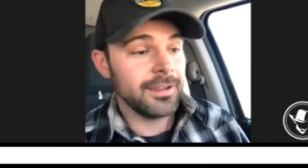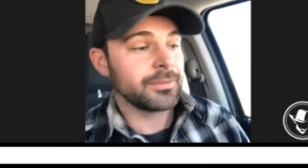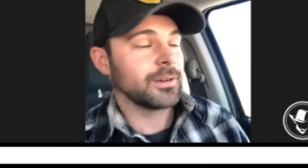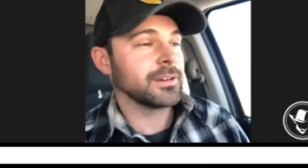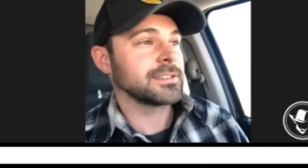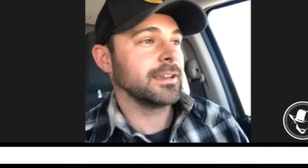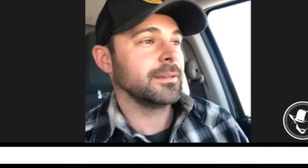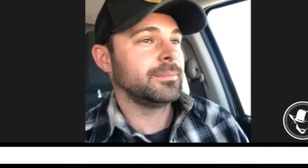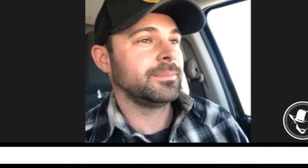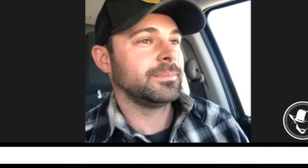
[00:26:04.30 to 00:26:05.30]
course, said,
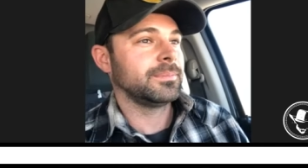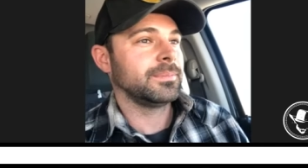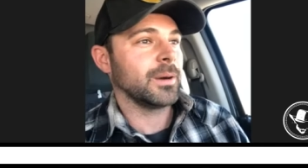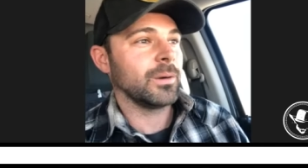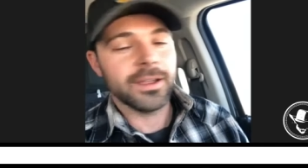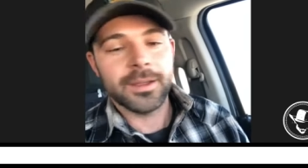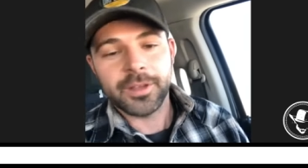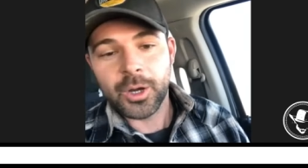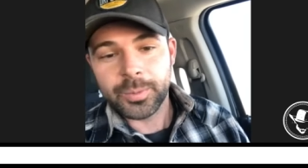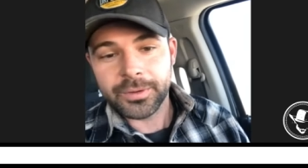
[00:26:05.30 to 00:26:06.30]
"I want him to
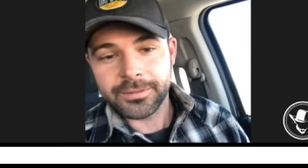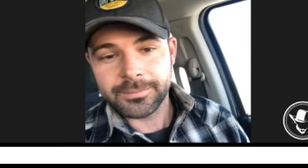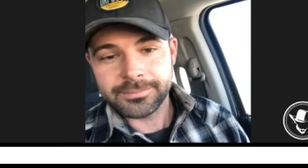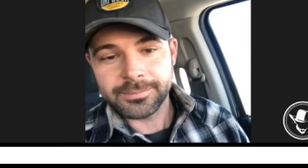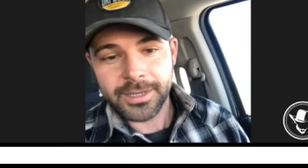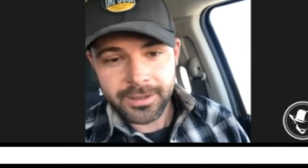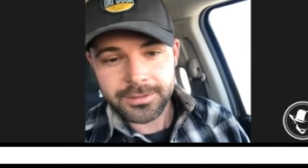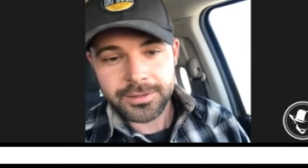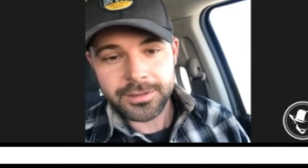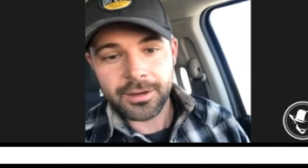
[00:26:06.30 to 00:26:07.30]
open my next
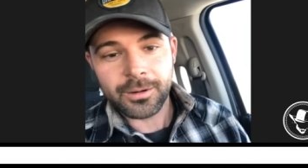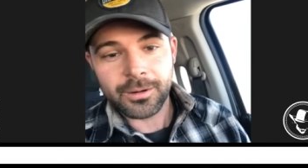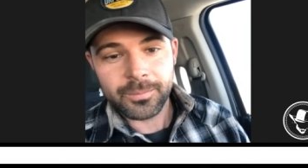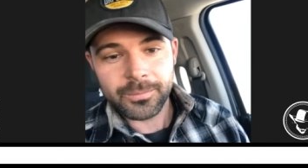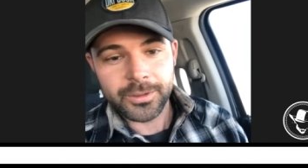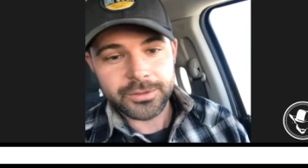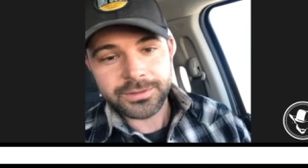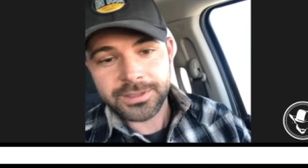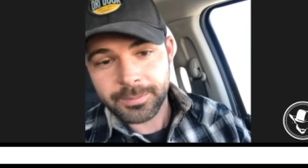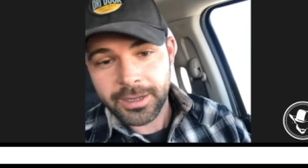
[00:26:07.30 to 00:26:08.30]
show, which
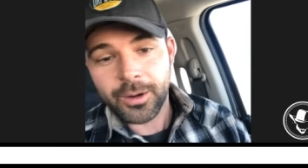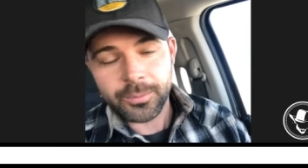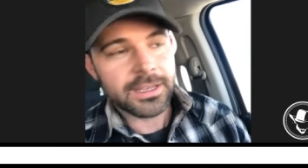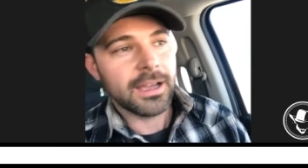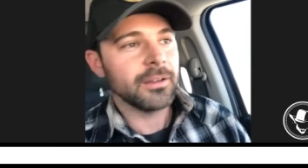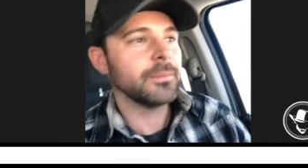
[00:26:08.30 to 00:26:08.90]
was in my hometown."